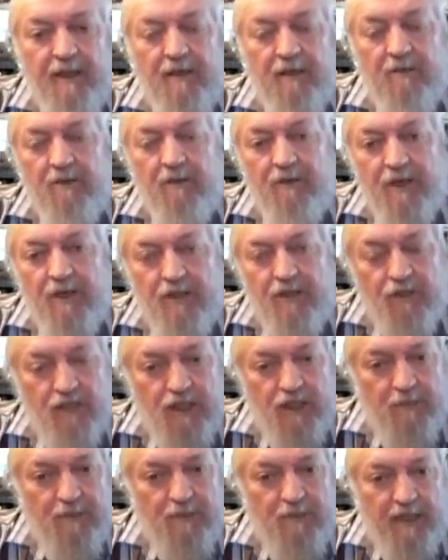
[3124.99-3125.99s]
We've had two
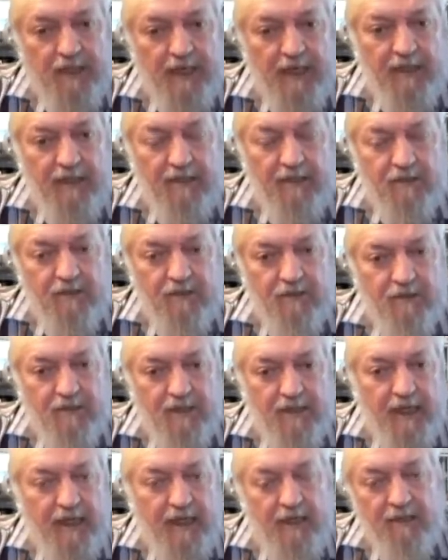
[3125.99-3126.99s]
ships going to
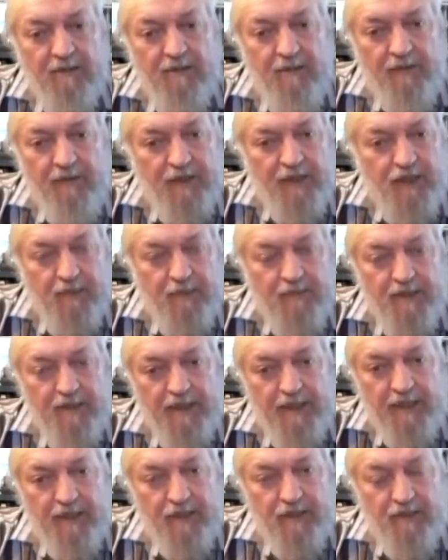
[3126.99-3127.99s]
Canada. We've had ships
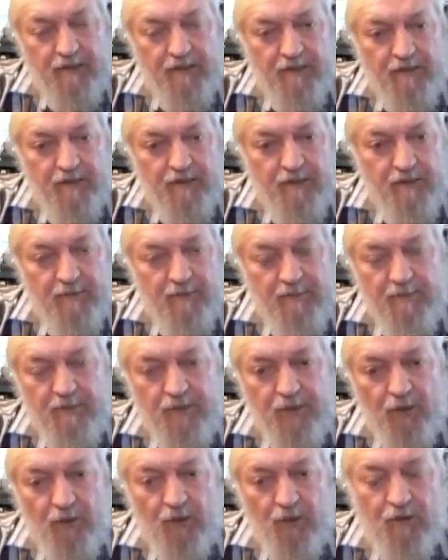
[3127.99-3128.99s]
going to
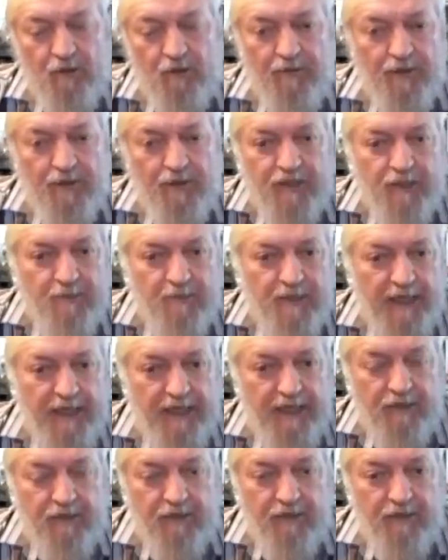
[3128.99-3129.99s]
New York. We've had ships
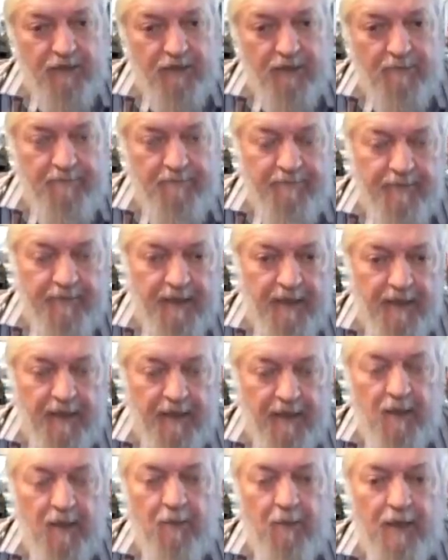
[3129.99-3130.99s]
going to Europe.
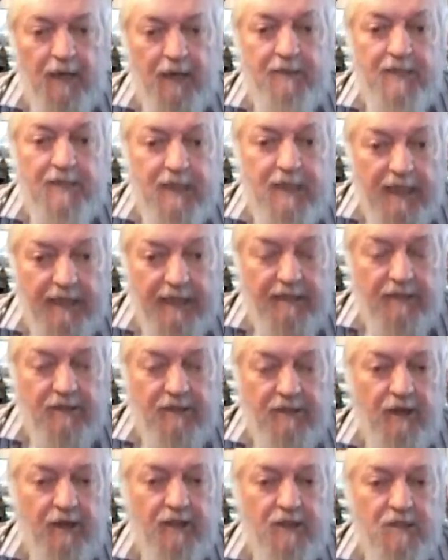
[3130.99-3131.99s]
When I was in London,
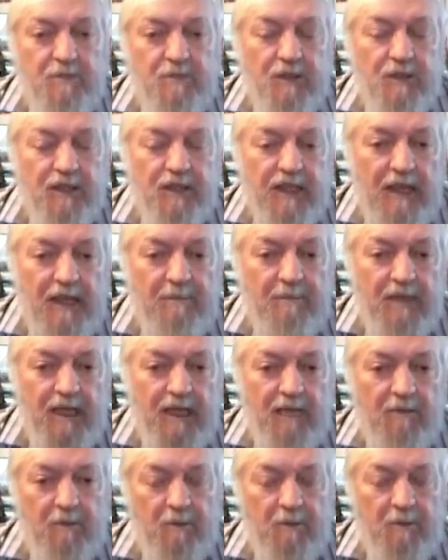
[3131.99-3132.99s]
Drakensberg came
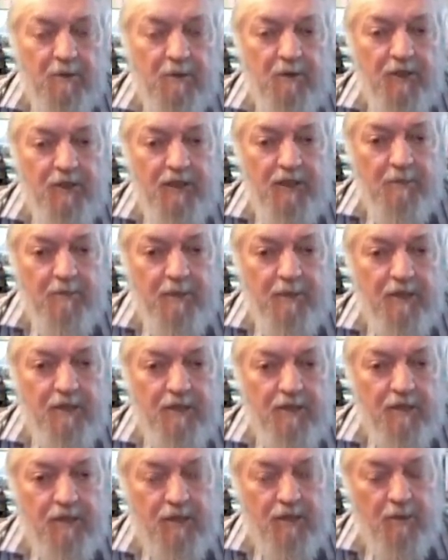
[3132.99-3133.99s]
there. We would do a bit
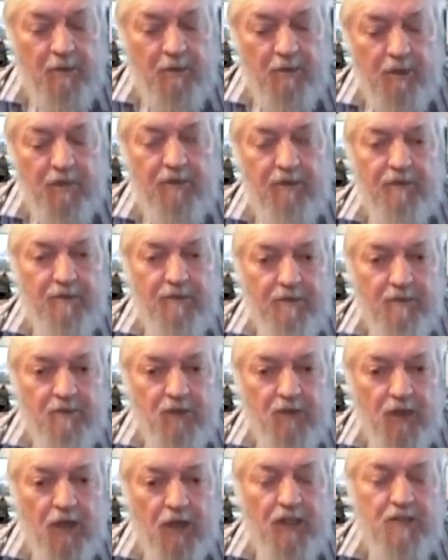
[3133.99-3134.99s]
to the Commonwealth.
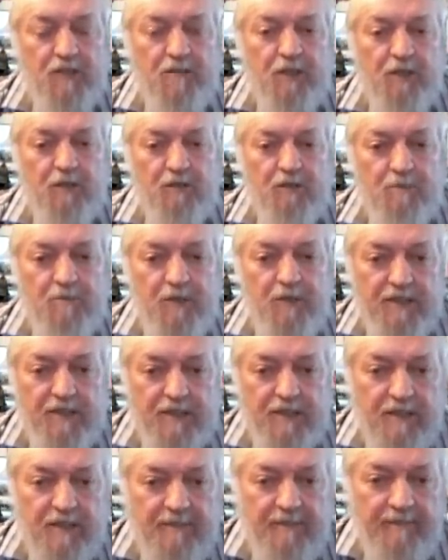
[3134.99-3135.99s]
Drakensberg was present.